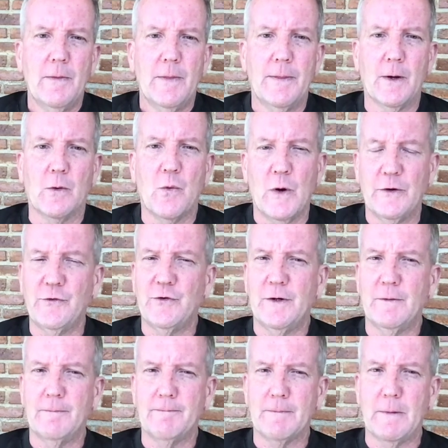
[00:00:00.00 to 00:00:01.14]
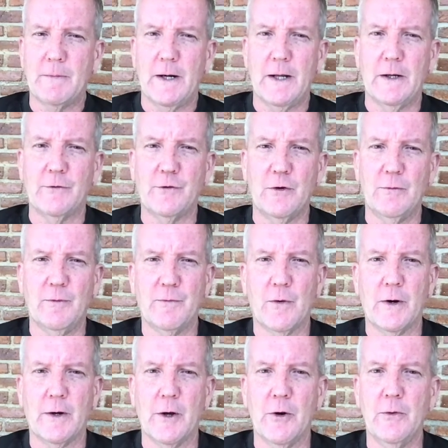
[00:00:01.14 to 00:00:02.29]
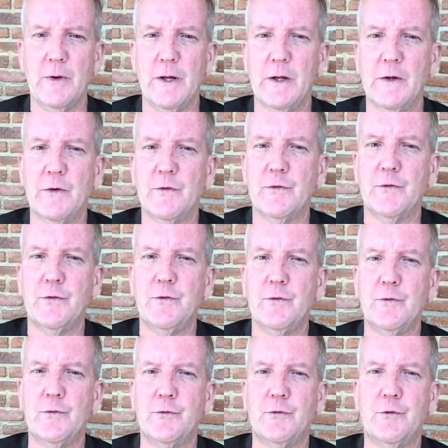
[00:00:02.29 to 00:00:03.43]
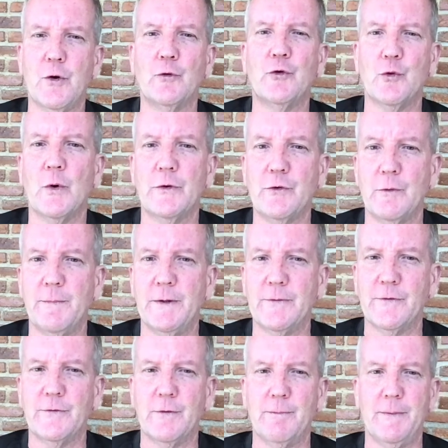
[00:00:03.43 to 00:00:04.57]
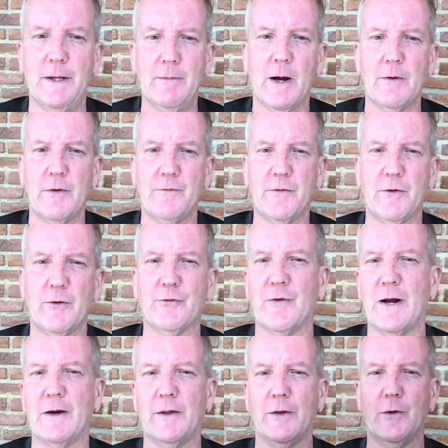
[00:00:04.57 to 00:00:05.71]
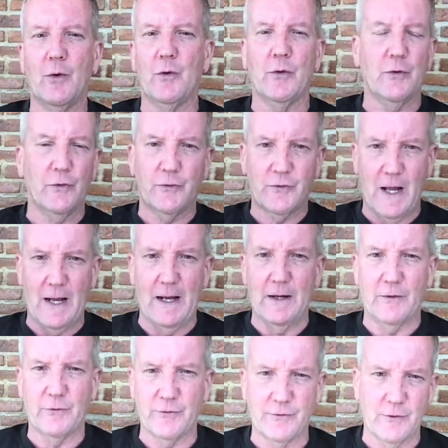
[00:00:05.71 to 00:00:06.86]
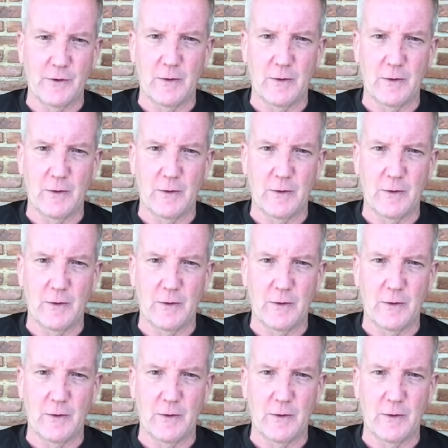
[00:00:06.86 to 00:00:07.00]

The question I'm going to ask you before I go is, don't you want your business to be by referrals rather than all those ads?